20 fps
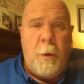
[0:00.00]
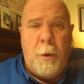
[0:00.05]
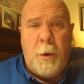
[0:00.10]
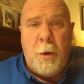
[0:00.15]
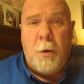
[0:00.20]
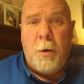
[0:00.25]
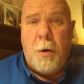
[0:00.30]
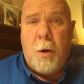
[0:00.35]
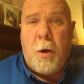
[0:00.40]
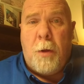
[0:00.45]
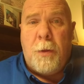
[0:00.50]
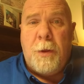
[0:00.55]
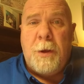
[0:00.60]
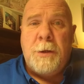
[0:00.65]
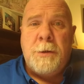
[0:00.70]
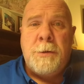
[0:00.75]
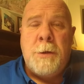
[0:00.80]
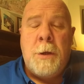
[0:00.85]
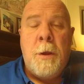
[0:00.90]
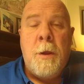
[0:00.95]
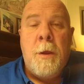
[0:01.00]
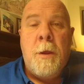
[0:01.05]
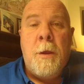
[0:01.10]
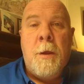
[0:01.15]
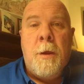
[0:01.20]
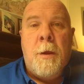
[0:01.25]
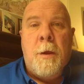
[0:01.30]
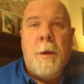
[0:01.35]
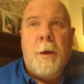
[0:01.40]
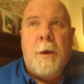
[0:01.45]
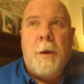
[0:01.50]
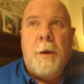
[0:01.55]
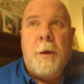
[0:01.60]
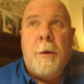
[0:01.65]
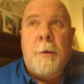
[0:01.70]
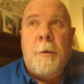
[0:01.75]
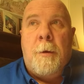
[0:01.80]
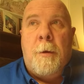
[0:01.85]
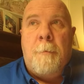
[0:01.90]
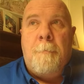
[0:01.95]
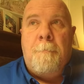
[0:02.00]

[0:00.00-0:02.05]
Get at all these uh,